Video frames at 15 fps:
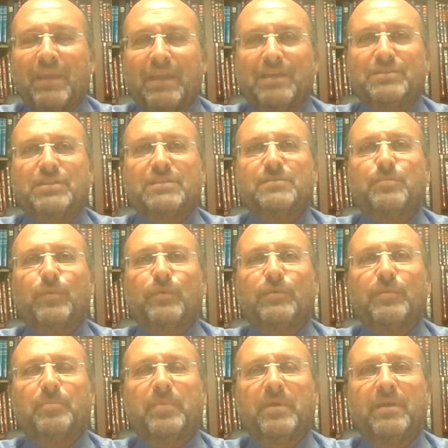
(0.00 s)
He just bought a
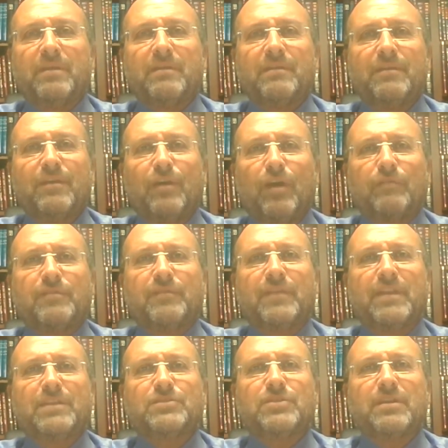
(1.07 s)
pair of
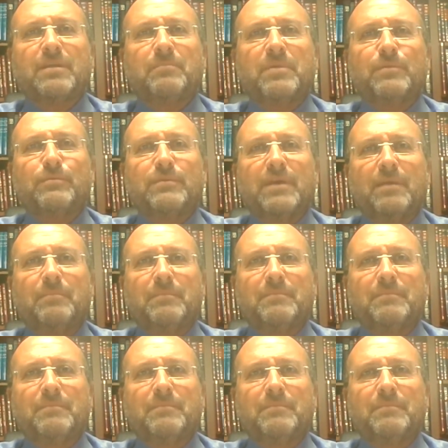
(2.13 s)
tefillin sharabenutam.